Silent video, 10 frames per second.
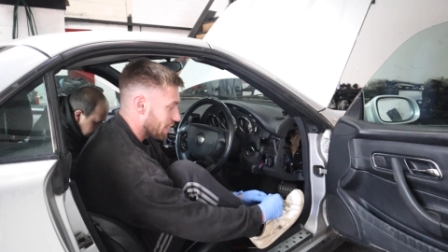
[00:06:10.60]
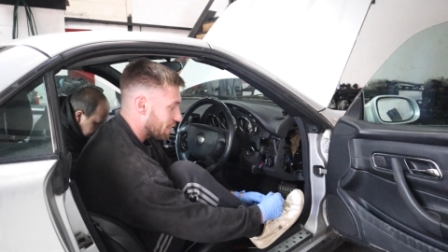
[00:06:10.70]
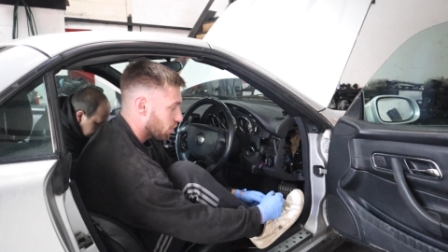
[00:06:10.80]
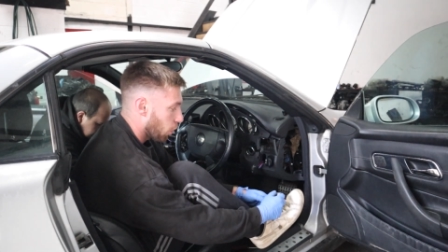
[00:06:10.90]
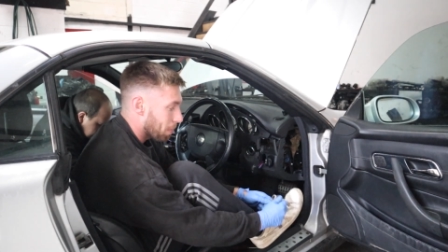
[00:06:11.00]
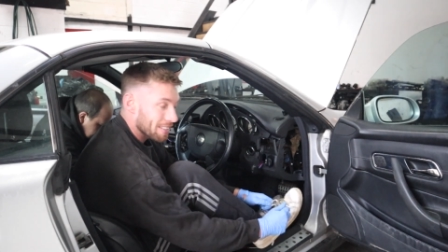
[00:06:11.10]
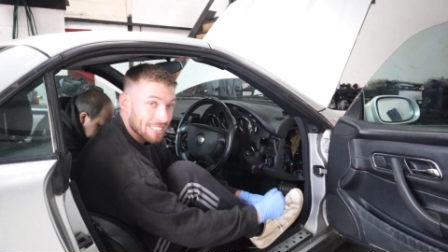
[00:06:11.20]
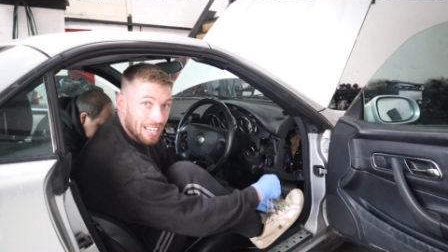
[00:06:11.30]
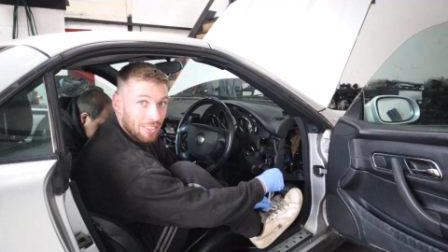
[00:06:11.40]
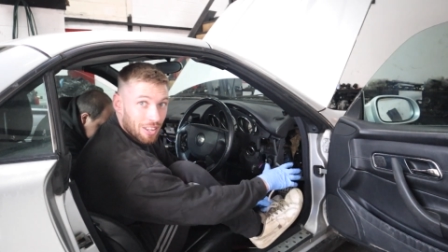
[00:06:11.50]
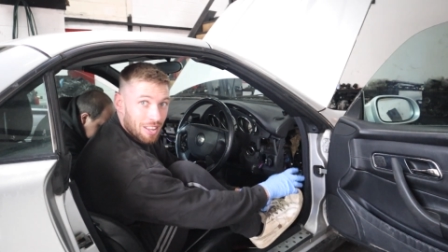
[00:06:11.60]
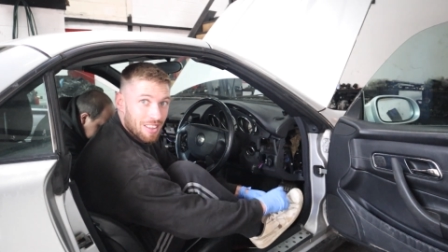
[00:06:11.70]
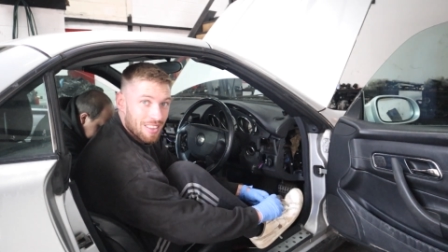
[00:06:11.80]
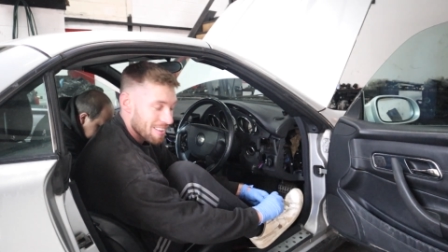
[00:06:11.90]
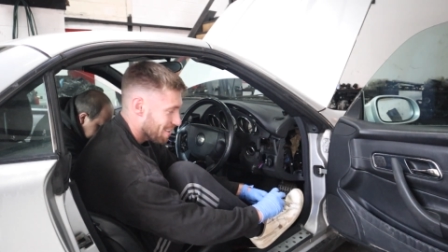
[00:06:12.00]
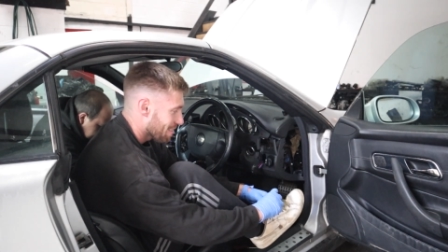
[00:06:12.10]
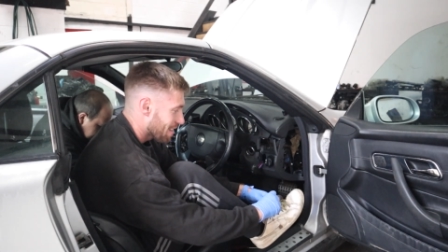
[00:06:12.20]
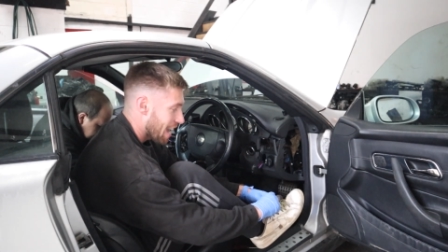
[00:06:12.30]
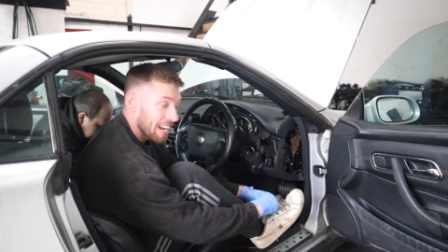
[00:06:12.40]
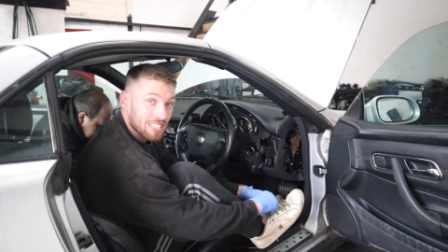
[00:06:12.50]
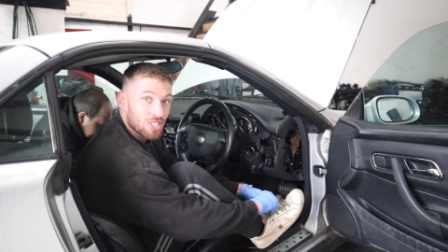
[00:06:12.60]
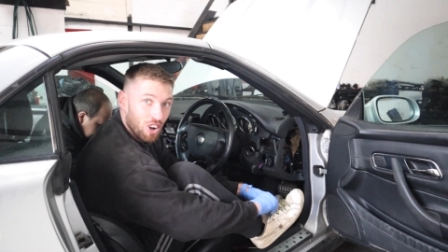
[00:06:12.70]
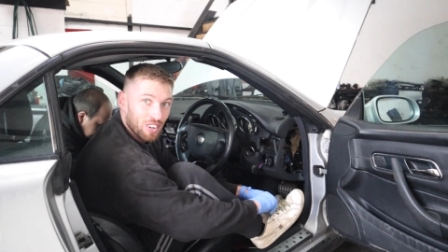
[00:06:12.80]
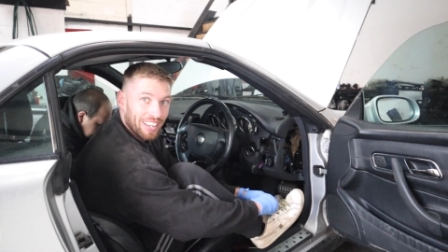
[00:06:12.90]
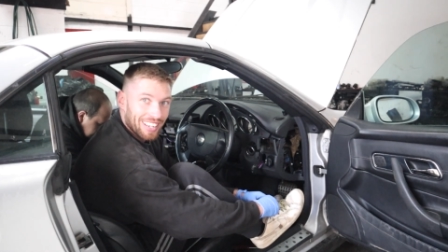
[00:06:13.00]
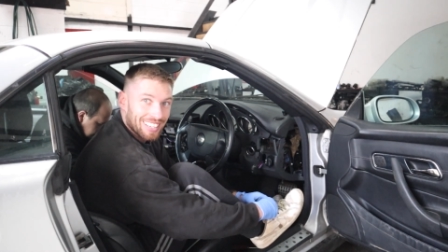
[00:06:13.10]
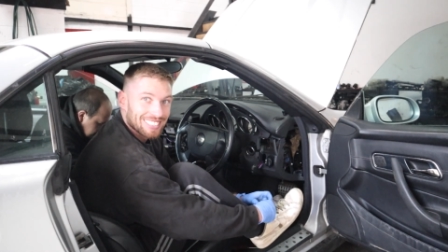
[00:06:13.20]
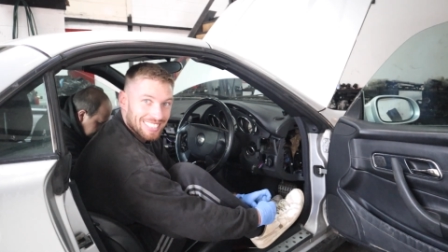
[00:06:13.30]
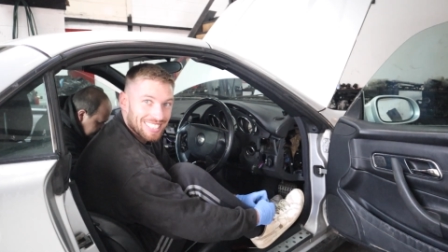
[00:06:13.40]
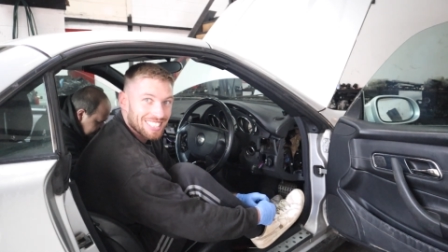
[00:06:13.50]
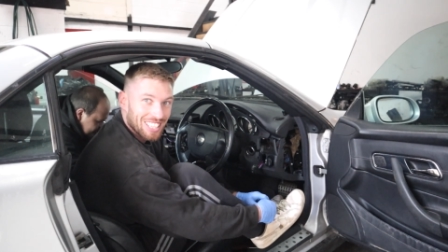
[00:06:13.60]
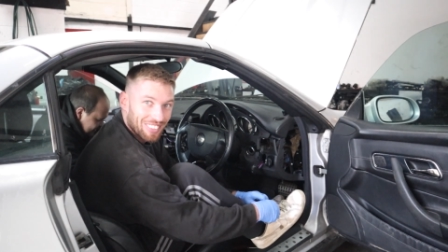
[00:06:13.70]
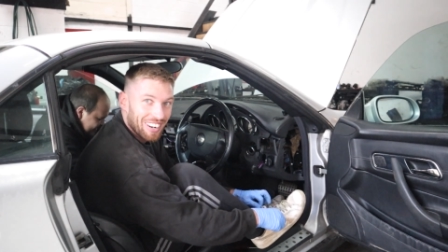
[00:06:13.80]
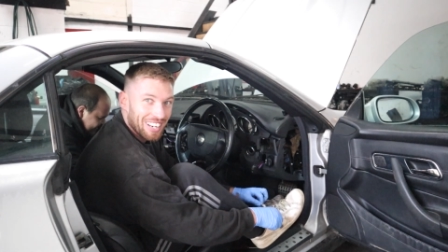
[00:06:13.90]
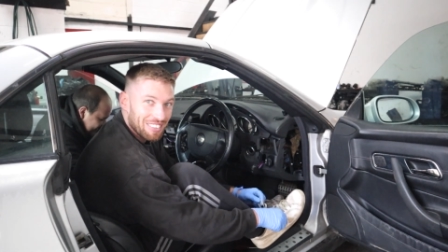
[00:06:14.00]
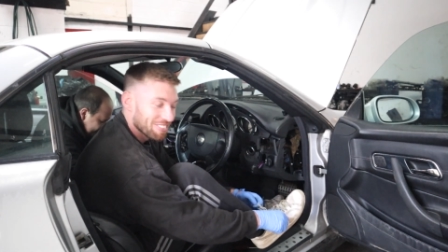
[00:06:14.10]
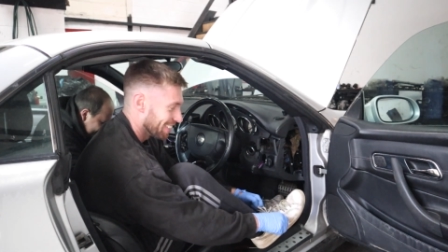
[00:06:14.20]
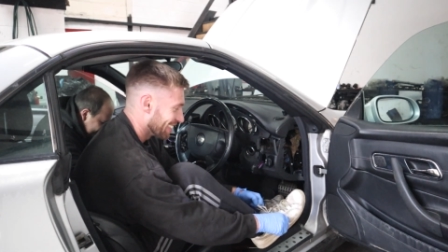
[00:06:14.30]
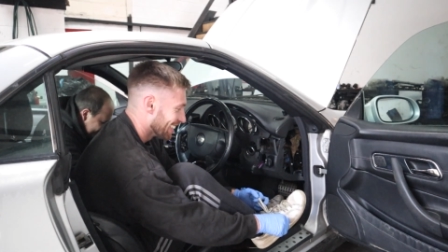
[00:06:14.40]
need to go back together, enjoy it, because this is great fun.